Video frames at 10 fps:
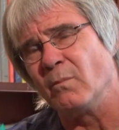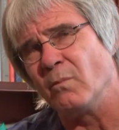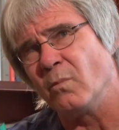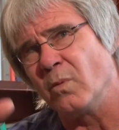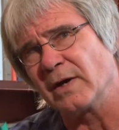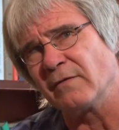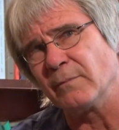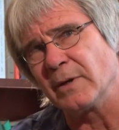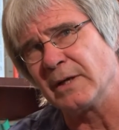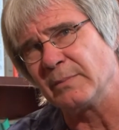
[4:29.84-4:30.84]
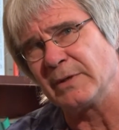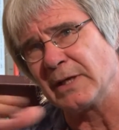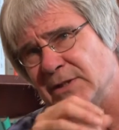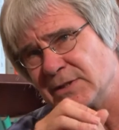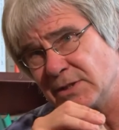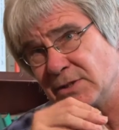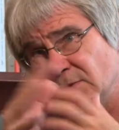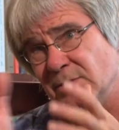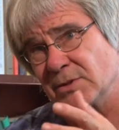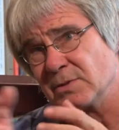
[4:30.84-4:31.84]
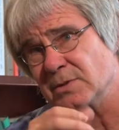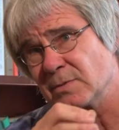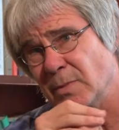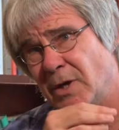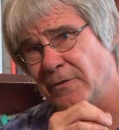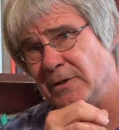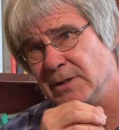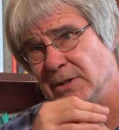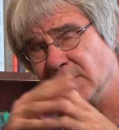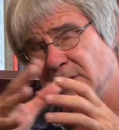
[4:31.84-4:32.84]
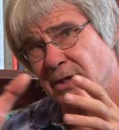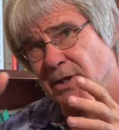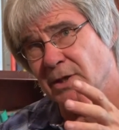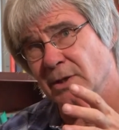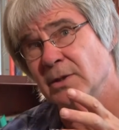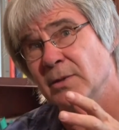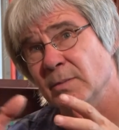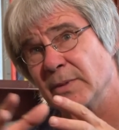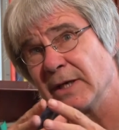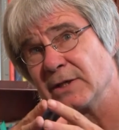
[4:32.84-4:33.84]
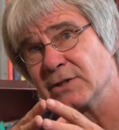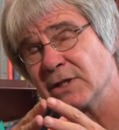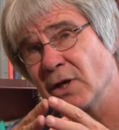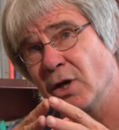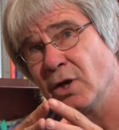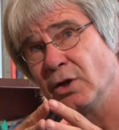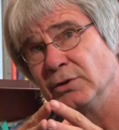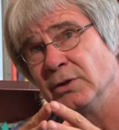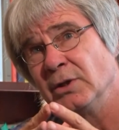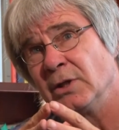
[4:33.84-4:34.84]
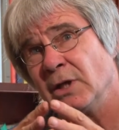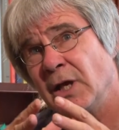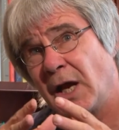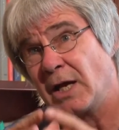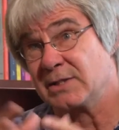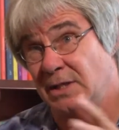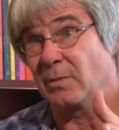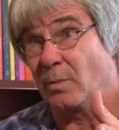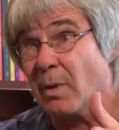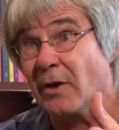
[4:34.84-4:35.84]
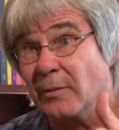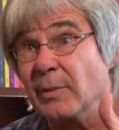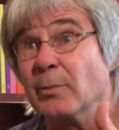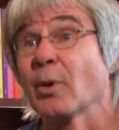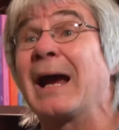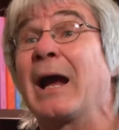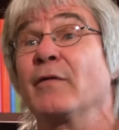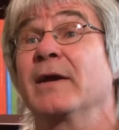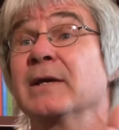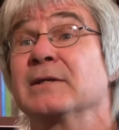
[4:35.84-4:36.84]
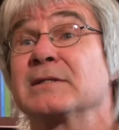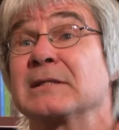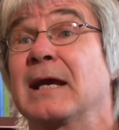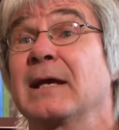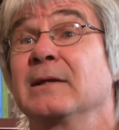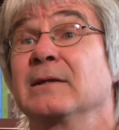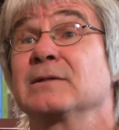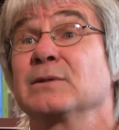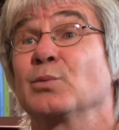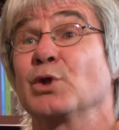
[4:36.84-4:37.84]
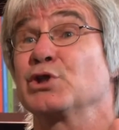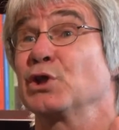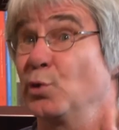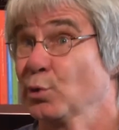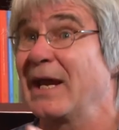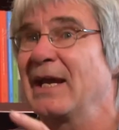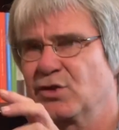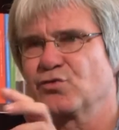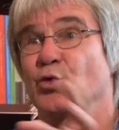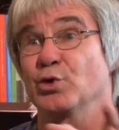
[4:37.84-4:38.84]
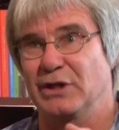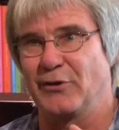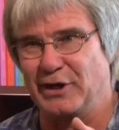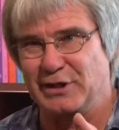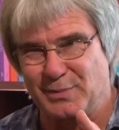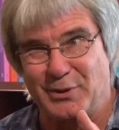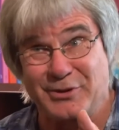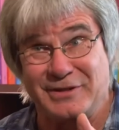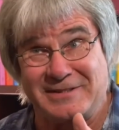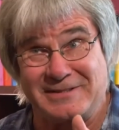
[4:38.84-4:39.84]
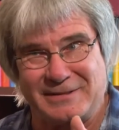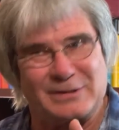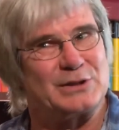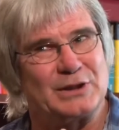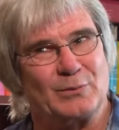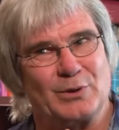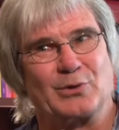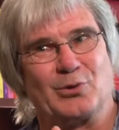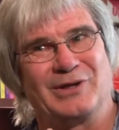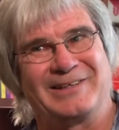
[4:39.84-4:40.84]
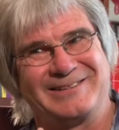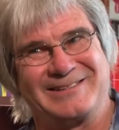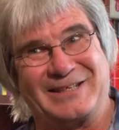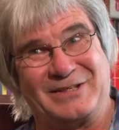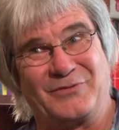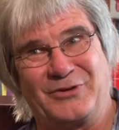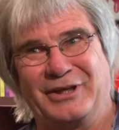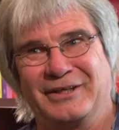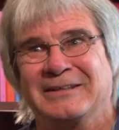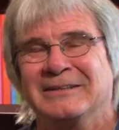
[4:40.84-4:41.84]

one of my PhD students, who's Maori, did her PhD on asking Maori people how they understand what she called extraordinary experiences. She didn't want to call it schizophrenia,